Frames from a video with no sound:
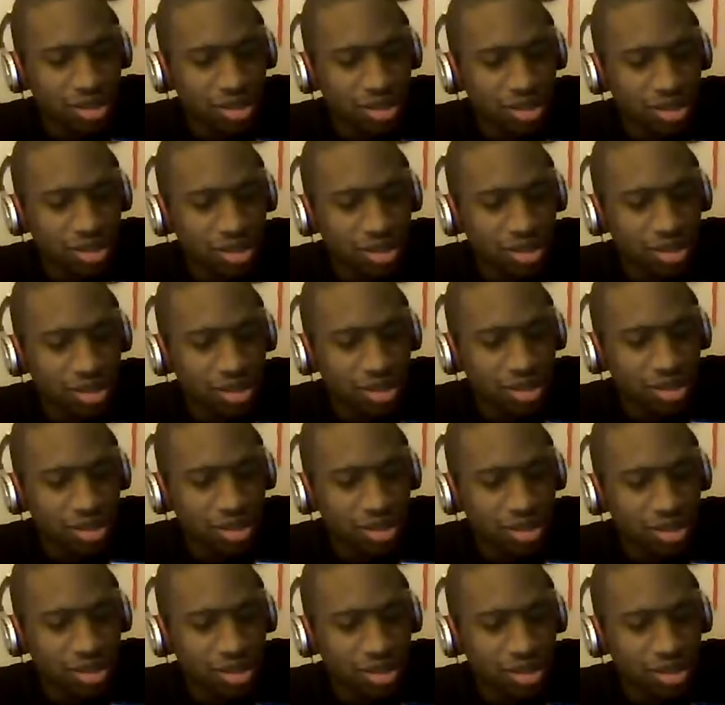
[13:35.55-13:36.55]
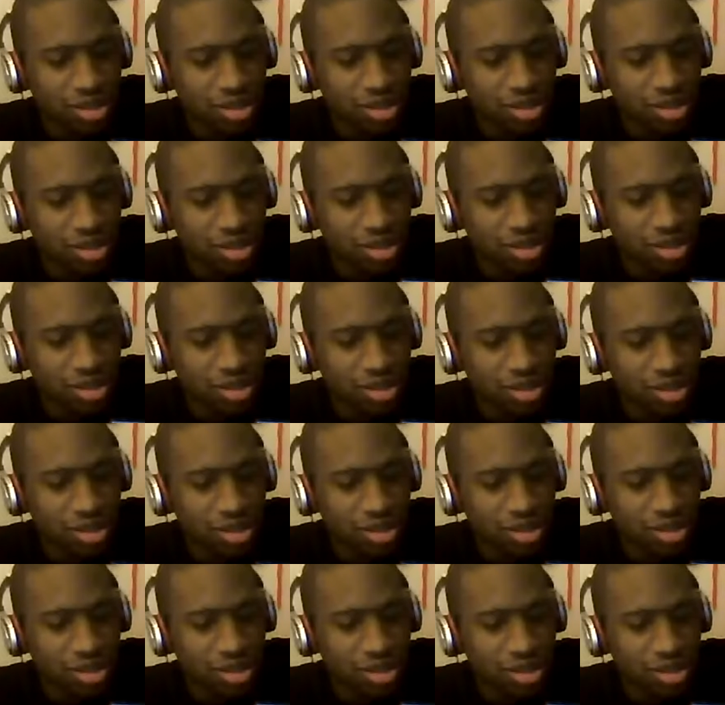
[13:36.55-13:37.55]
It's kind of hacks.
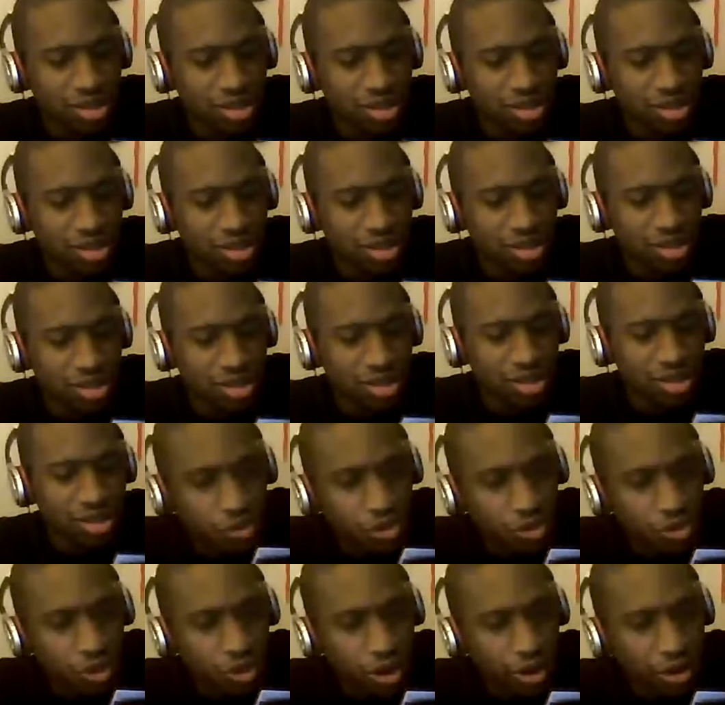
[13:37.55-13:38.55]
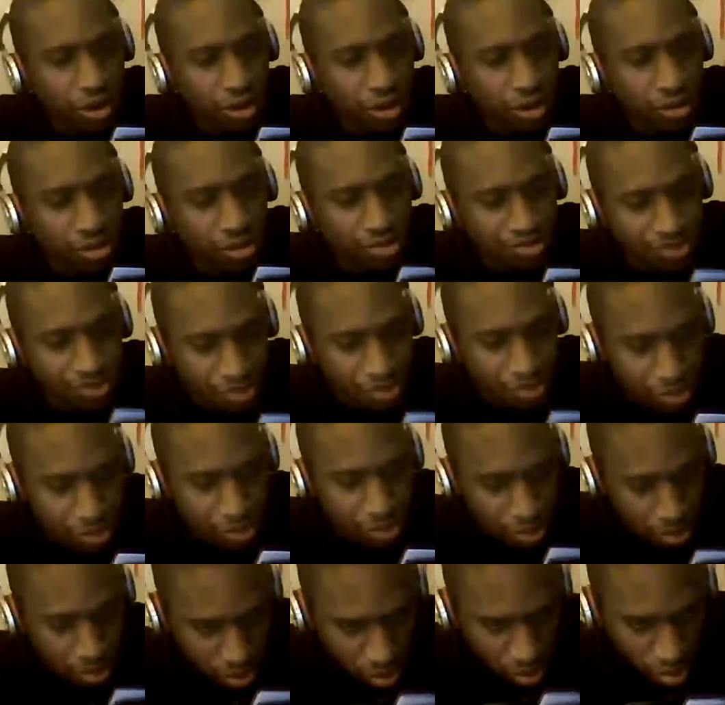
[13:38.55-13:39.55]
This is good. Number 5, Blue
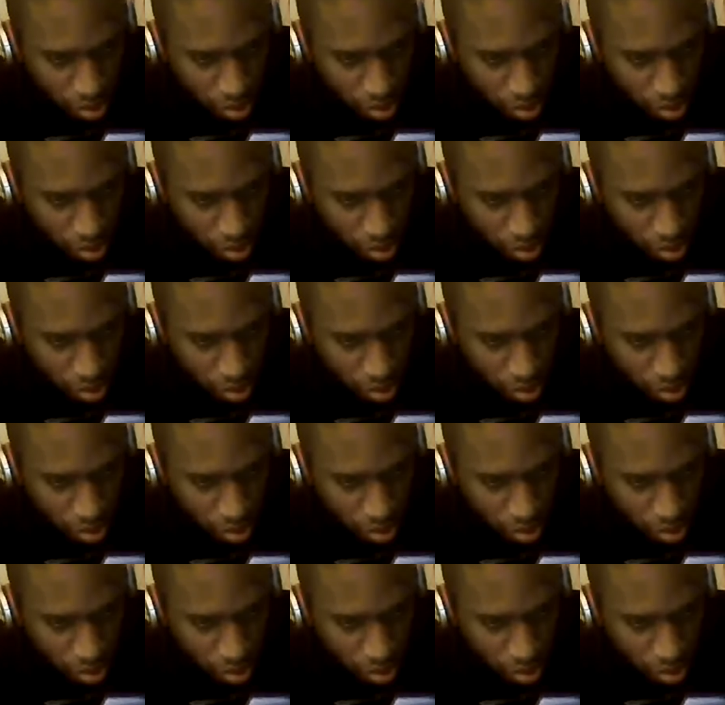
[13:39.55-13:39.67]
Arrow.